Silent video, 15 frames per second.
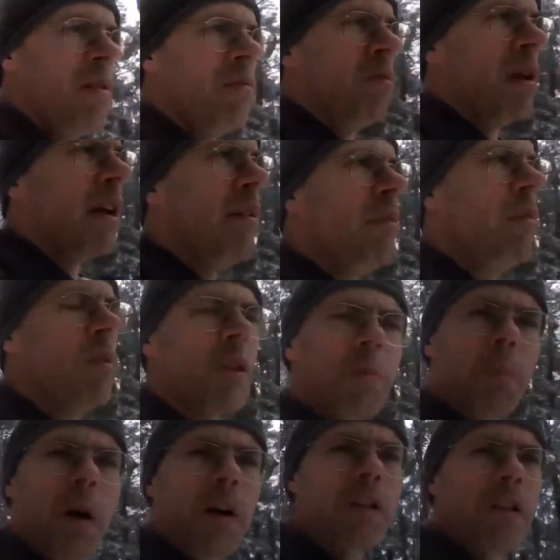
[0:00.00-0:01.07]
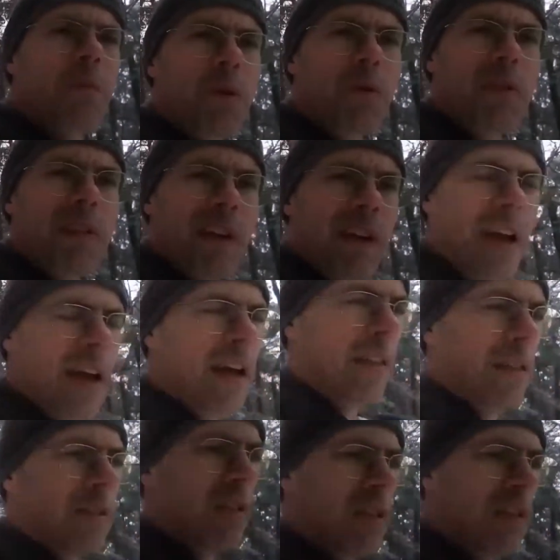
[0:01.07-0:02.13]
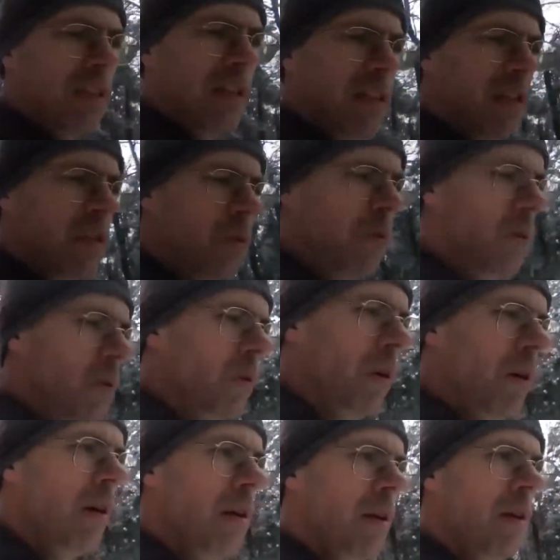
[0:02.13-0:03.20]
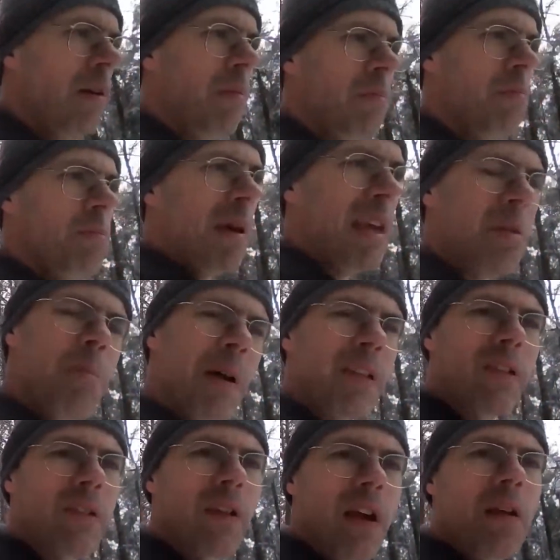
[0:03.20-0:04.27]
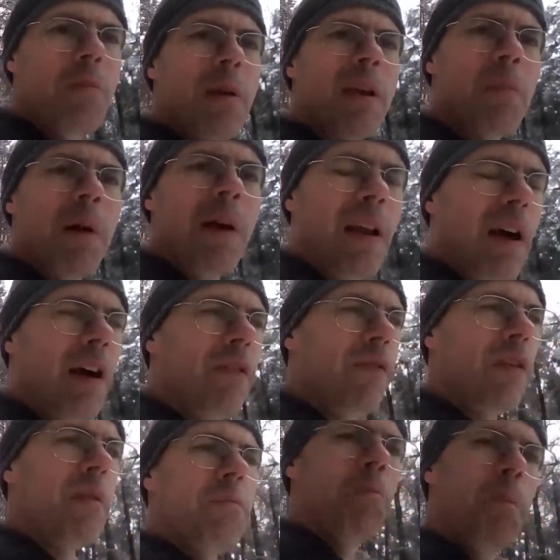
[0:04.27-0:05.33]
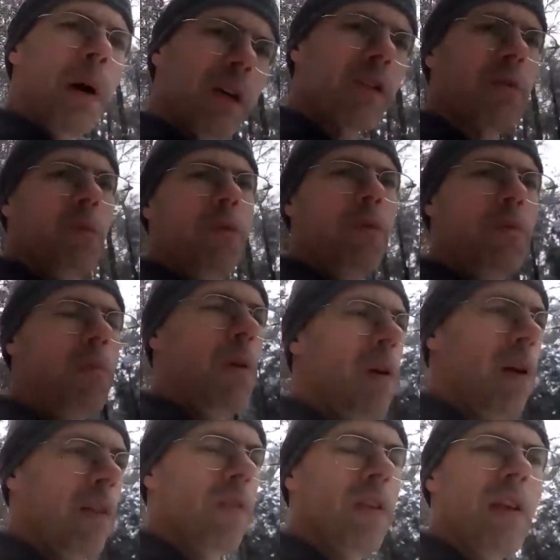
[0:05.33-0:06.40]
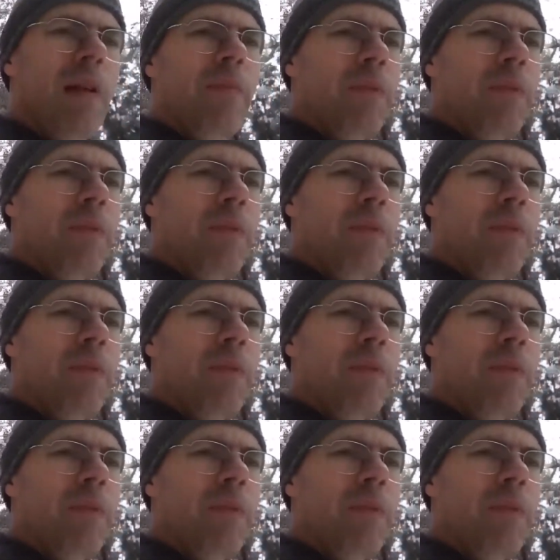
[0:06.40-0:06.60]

whatever was possible in their hands to make my stay, make my life impossible in Poland.